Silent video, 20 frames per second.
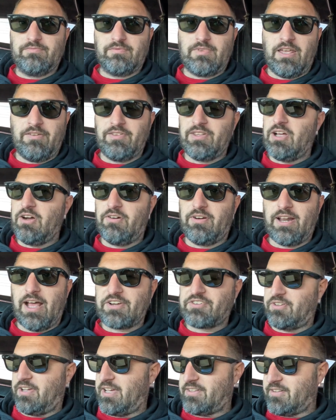Even though it
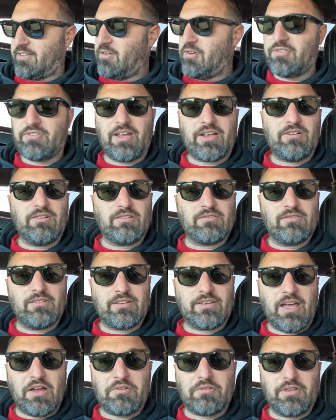actually has a duty cycle
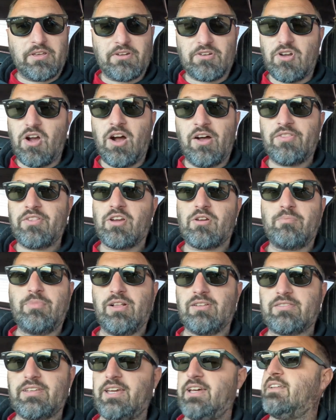calculator on there
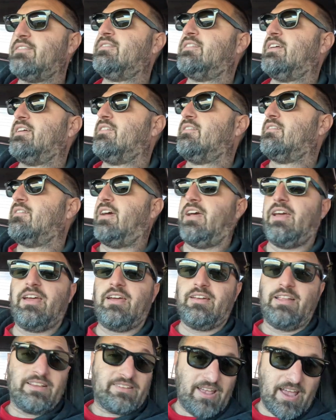built in,
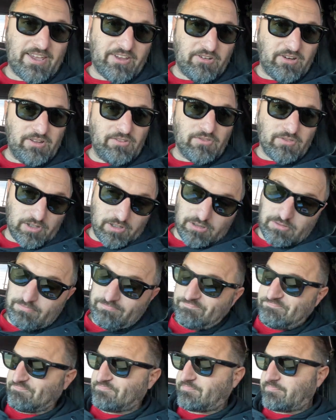and it's accurate. So
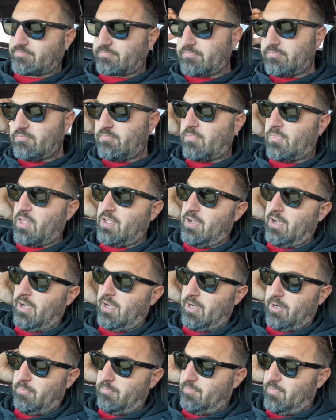
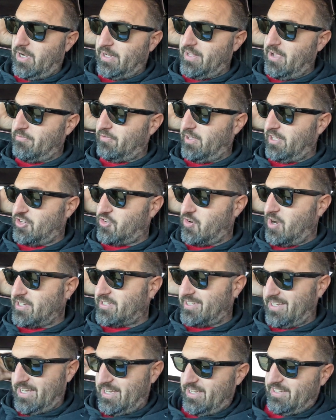I definitely
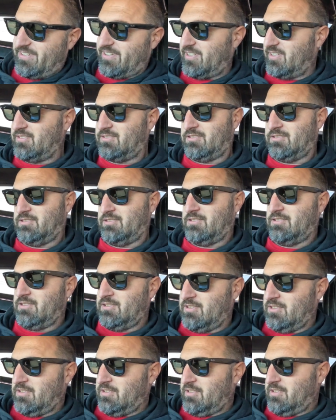trust it.
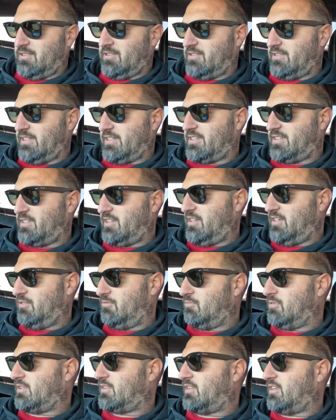Let's see
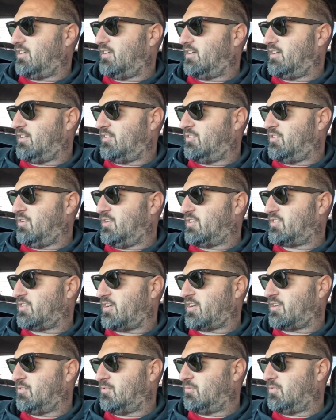what the duty
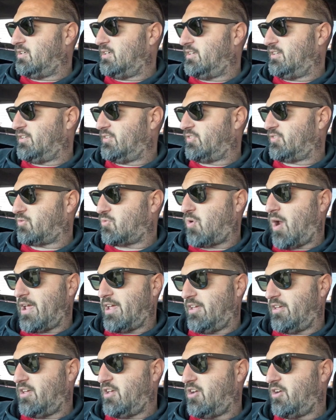cycle was
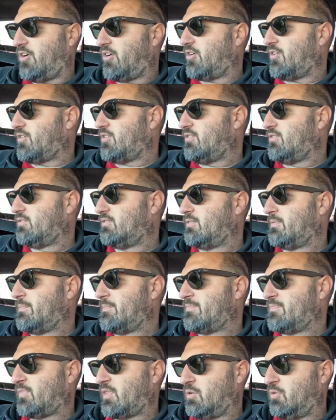right here.
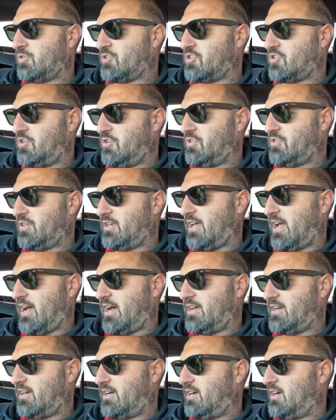We'll just use it
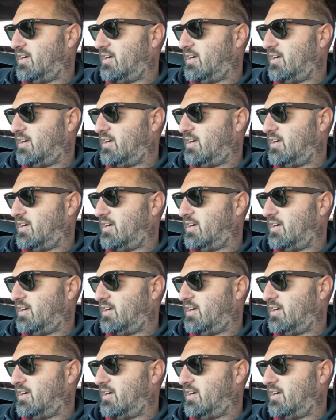at